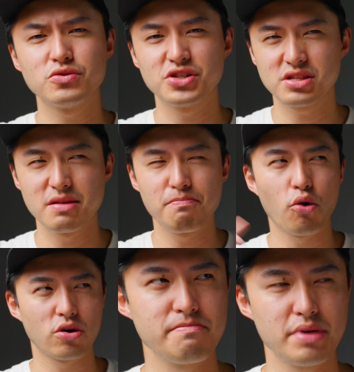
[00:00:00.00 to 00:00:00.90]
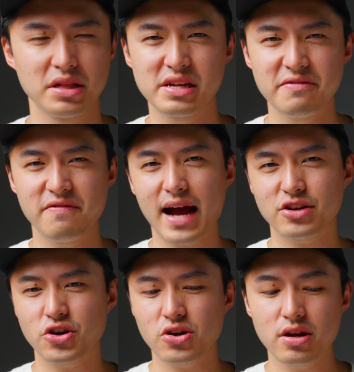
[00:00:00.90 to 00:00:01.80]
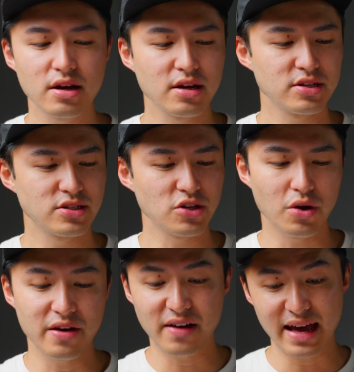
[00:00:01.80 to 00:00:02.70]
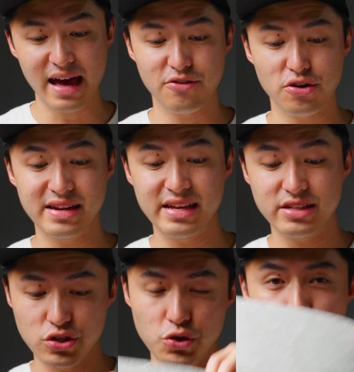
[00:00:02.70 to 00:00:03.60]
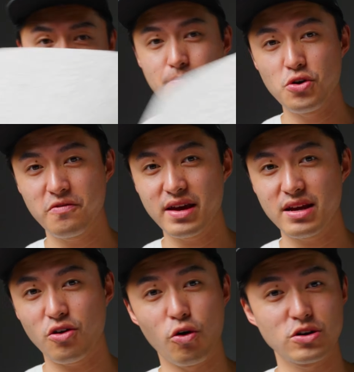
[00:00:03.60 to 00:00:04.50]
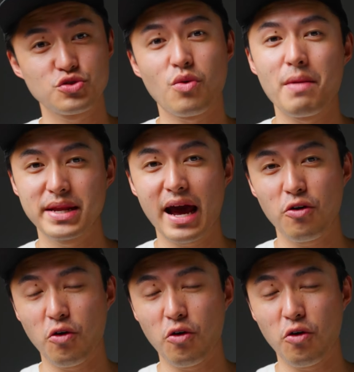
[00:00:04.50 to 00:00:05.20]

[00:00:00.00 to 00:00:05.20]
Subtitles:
just the portability factor. So if I ever need to remove it or swap it out